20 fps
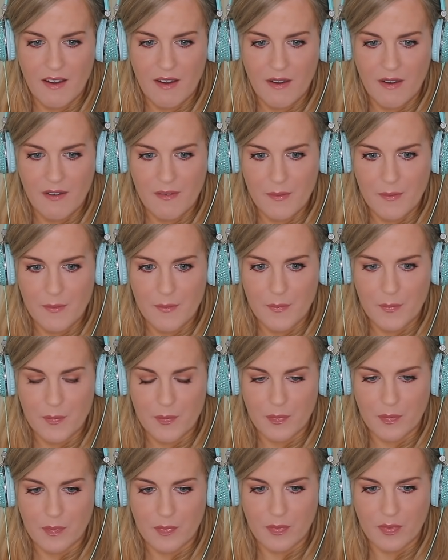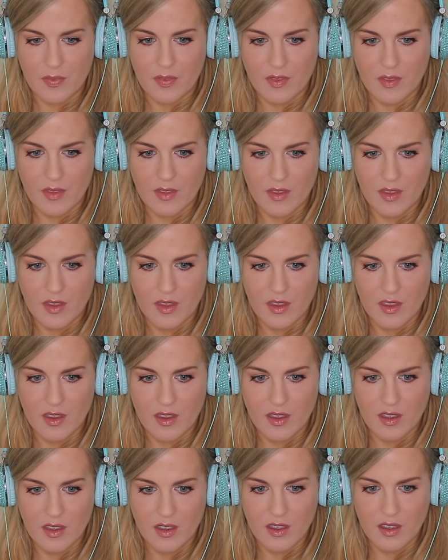
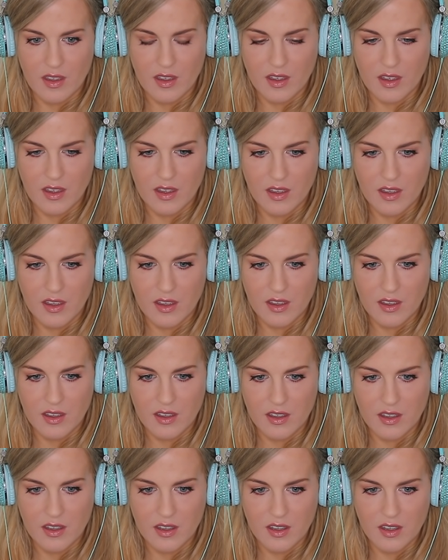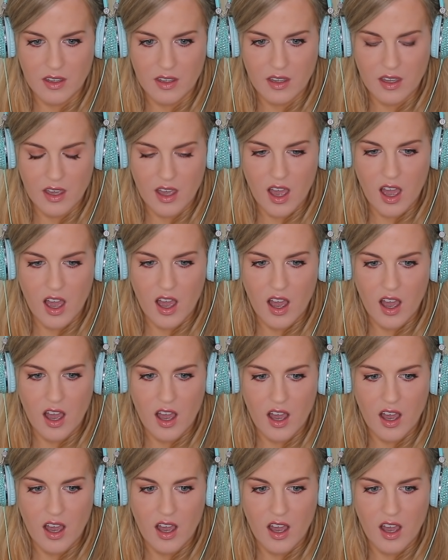
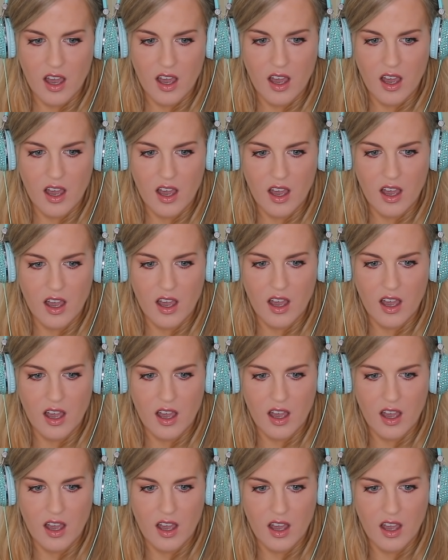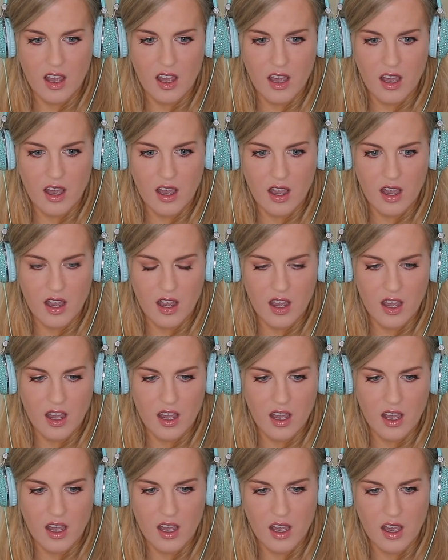
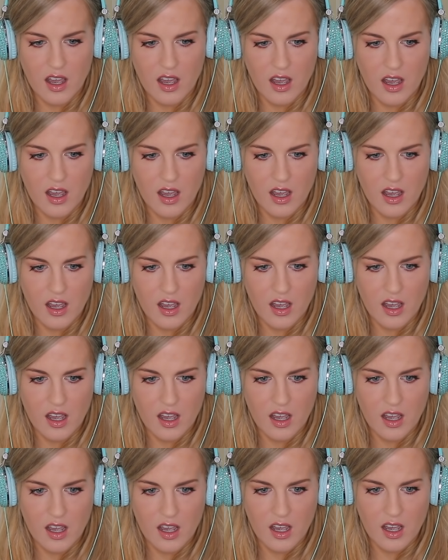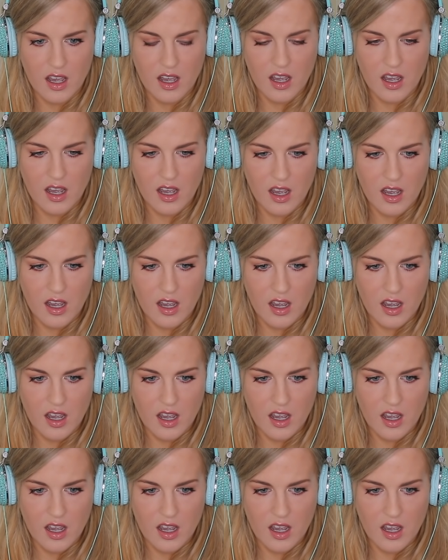(no one is talking)